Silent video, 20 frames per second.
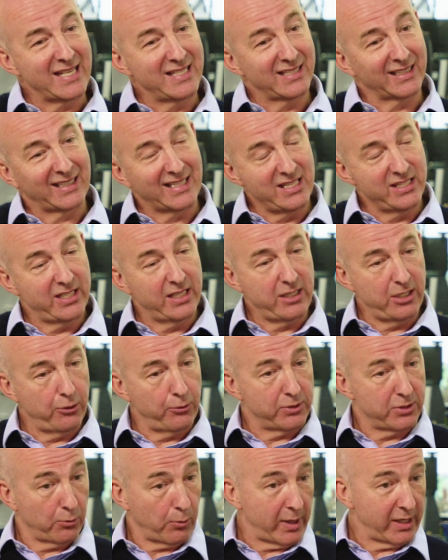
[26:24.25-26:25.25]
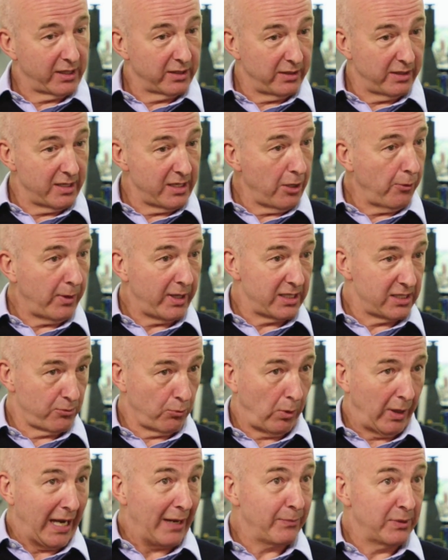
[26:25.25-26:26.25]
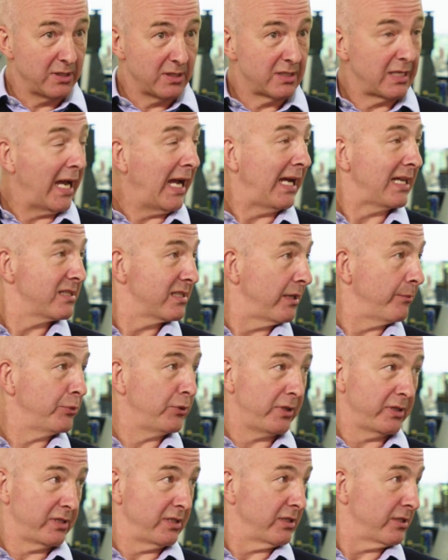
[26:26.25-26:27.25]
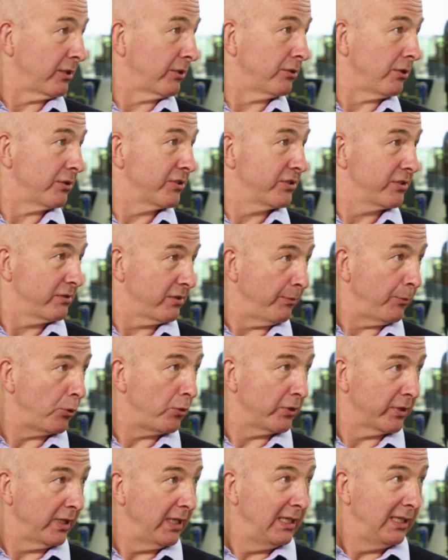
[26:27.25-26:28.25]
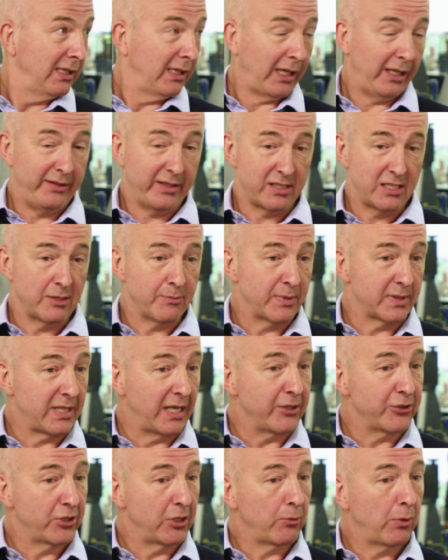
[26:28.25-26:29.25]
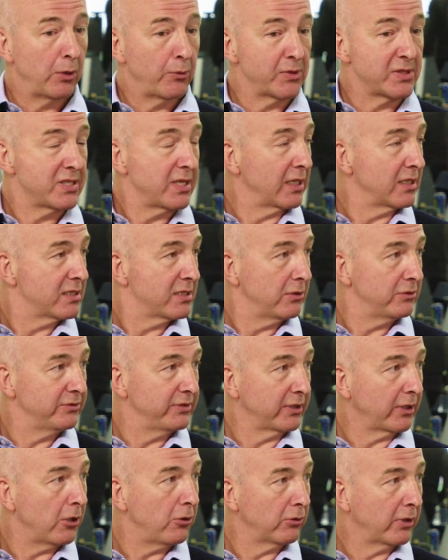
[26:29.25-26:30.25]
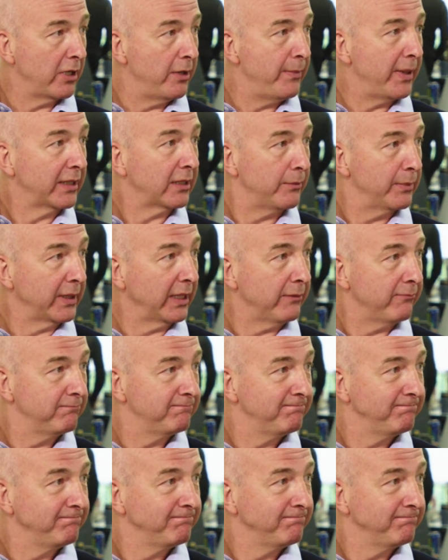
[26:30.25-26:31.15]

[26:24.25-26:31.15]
data continue to weaken in the US, what happens to asset prices across the board? And this is potentially why we're seeing silver and gold going back up again.